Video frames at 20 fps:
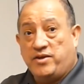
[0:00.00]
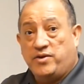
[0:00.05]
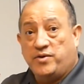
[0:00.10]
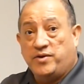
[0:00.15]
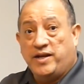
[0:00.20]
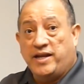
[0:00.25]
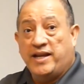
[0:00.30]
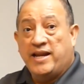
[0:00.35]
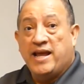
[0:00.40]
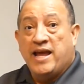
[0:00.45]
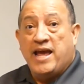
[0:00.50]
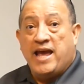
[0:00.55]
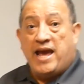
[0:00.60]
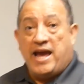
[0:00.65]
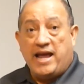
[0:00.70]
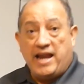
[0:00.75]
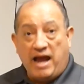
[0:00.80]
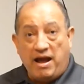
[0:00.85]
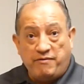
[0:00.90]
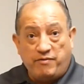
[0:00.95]
unit
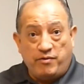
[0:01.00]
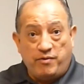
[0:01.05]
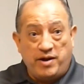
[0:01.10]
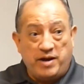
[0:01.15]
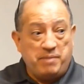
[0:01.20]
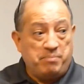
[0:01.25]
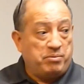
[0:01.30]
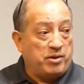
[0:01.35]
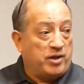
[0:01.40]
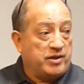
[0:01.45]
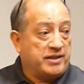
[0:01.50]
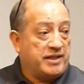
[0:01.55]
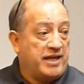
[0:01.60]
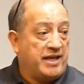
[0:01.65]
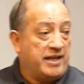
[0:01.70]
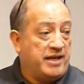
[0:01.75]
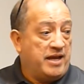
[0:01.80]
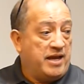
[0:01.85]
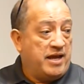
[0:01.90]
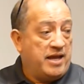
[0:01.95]
and I've already plugged
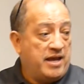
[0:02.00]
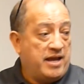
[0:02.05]
in